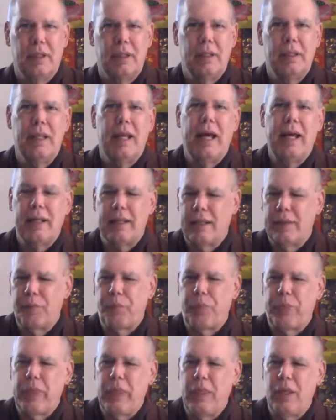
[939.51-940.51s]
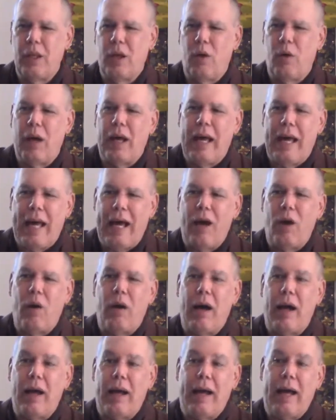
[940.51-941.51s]
not, you know,
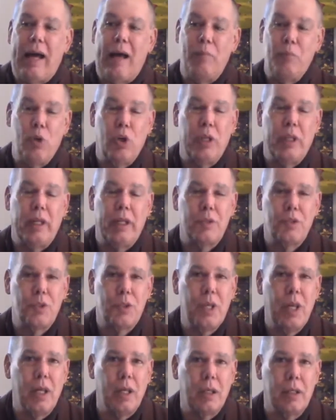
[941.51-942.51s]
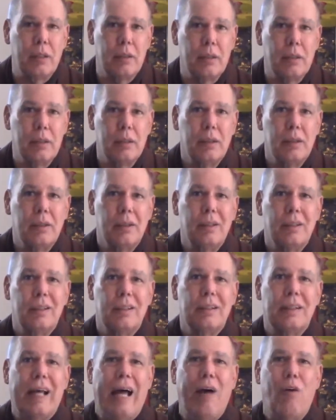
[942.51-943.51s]
how I'm going to get sick,
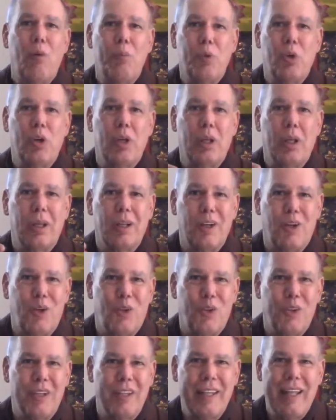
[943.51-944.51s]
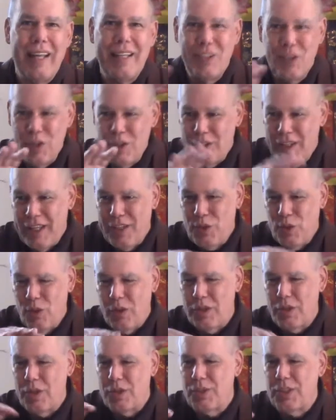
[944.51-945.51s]
how I'm going to get old. That's just, they
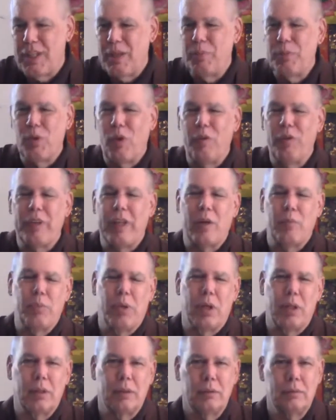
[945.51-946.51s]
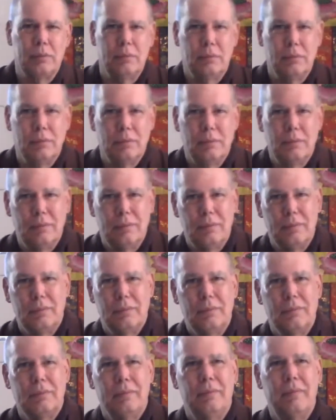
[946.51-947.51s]
sort of just skipped over that part.
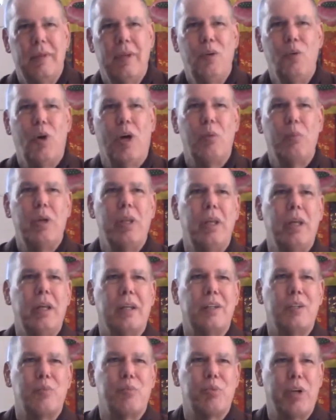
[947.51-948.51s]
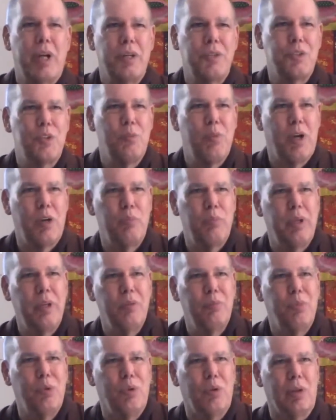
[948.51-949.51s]
Didn't want me to get depressed about
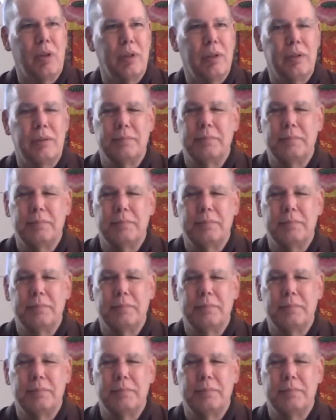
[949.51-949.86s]
being born.